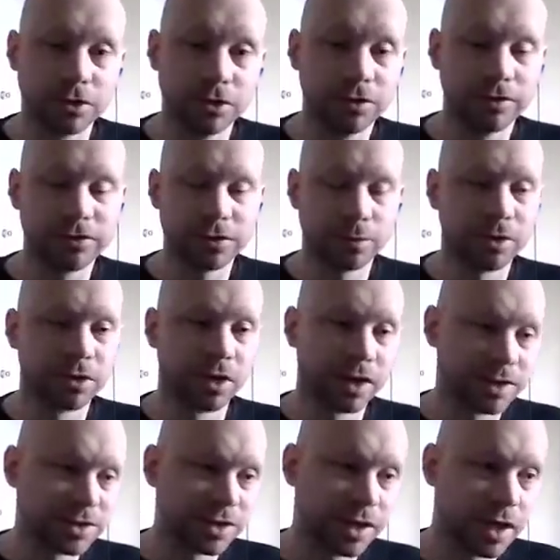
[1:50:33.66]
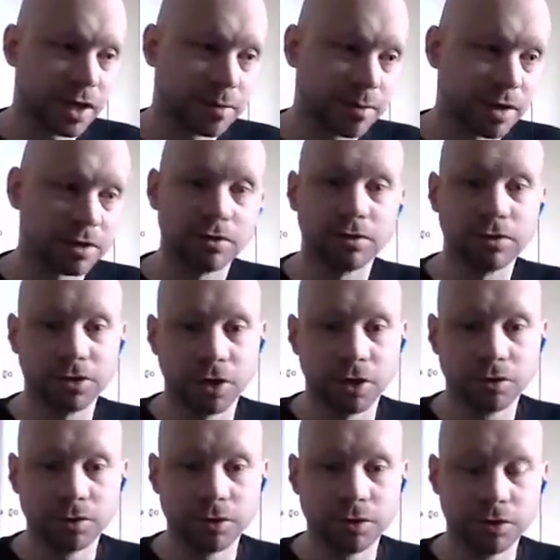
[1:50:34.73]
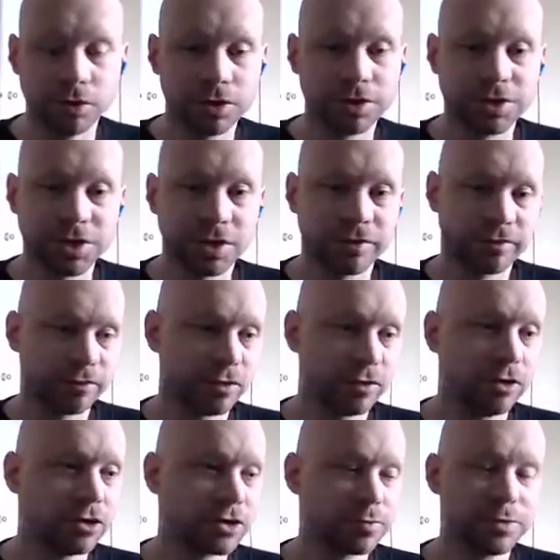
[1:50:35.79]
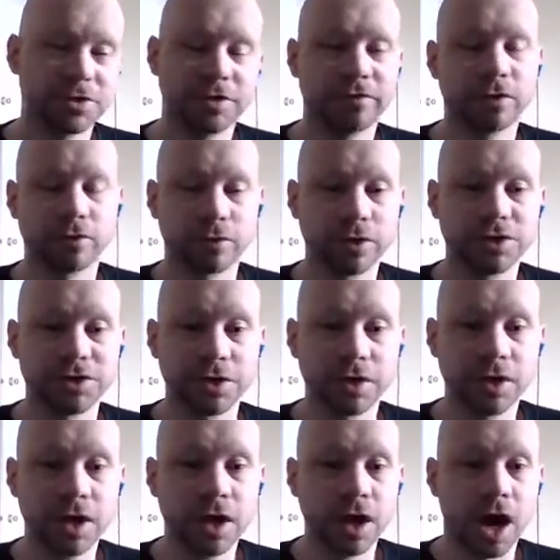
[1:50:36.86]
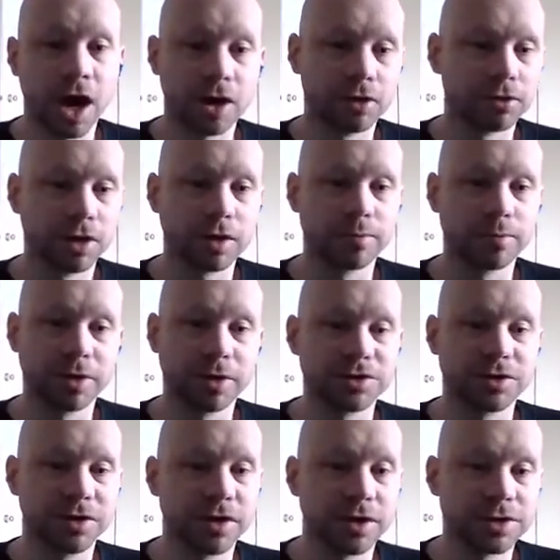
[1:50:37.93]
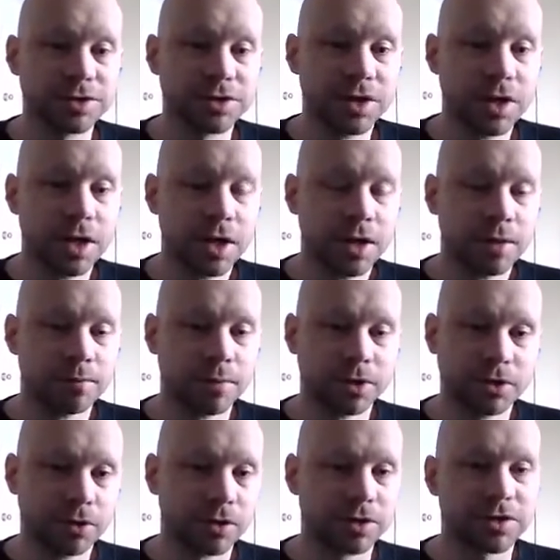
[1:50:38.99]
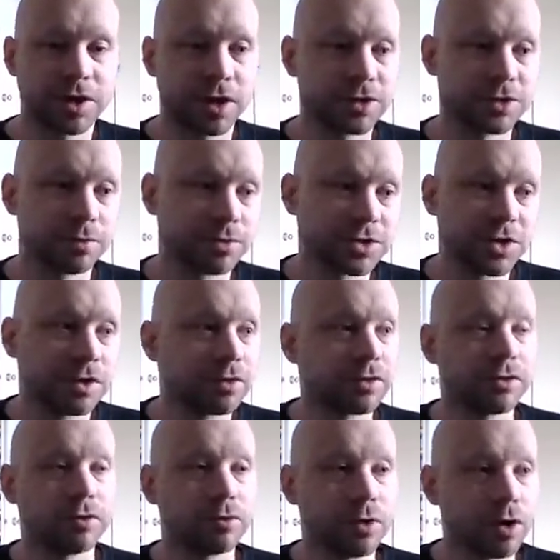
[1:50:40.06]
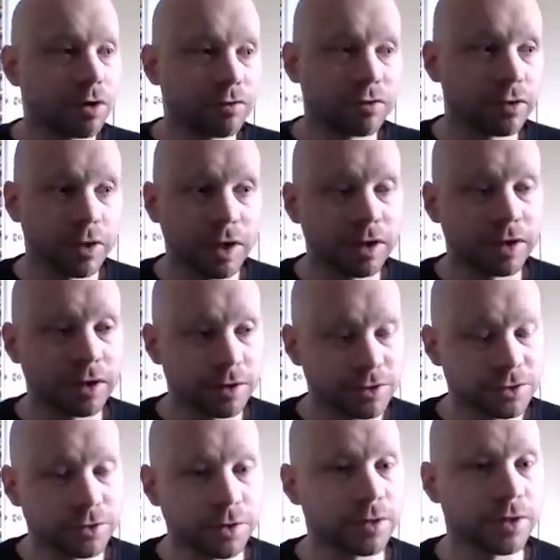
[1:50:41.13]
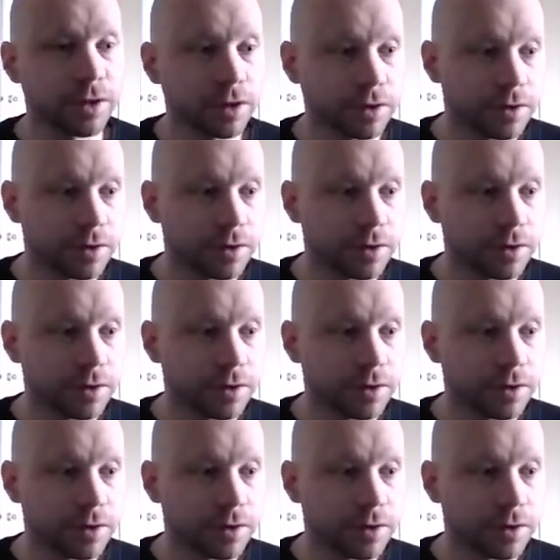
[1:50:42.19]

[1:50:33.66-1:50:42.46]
someone likes a game and you don't, you can say your specific reason. I don't like it because of this. But don't attack someone saying that they're wrong for liking it, sort of thing.